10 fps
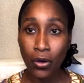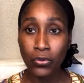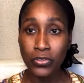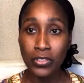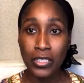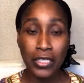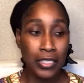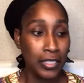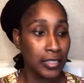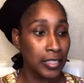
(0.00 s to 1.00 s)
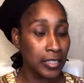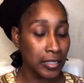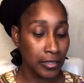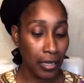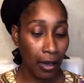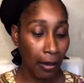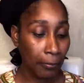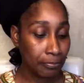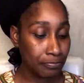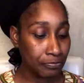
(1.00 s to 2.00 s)
out the
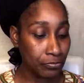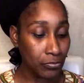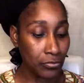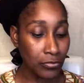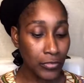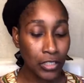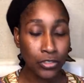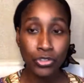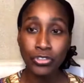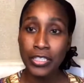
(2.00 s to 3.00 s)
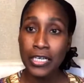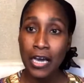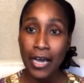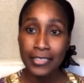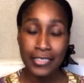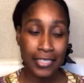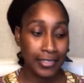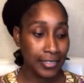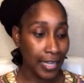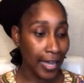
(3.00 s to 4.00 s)
nutrient content,